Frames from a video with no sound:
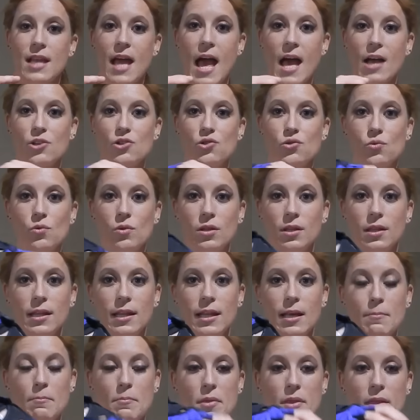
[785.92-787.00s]
an actual
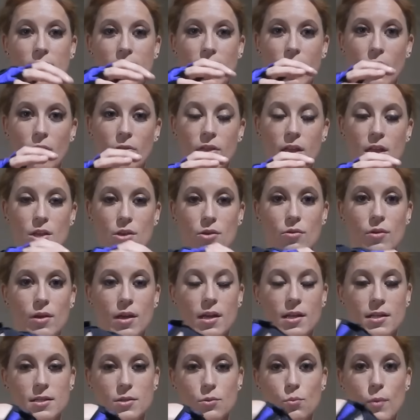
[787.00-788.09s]
lip there that you
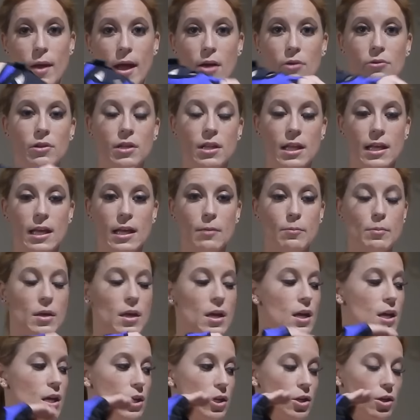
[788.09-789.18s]
can, it's a round lip.
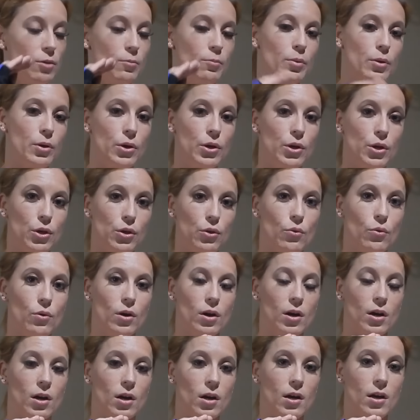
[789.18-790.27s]
You can put
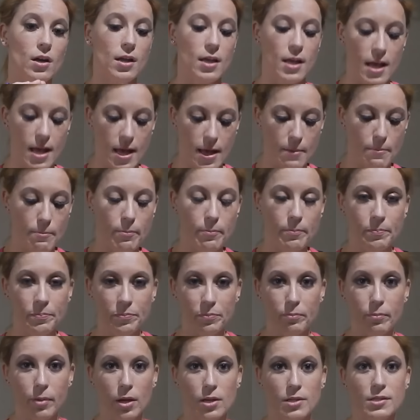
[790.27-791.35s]
your
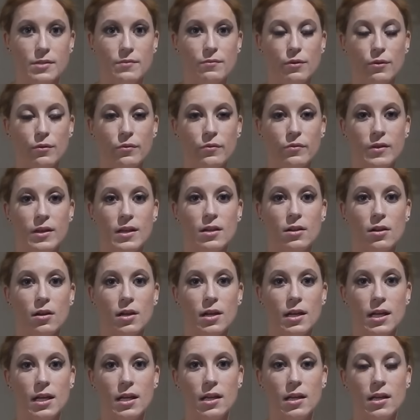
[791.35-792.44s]
balls of your feet on
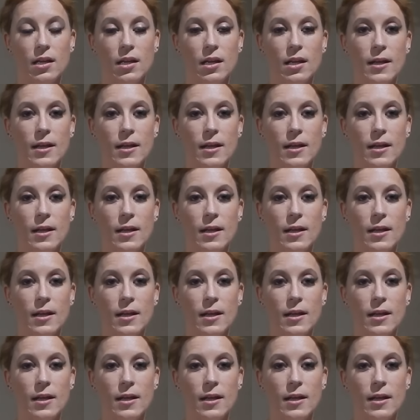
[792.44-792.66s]
it.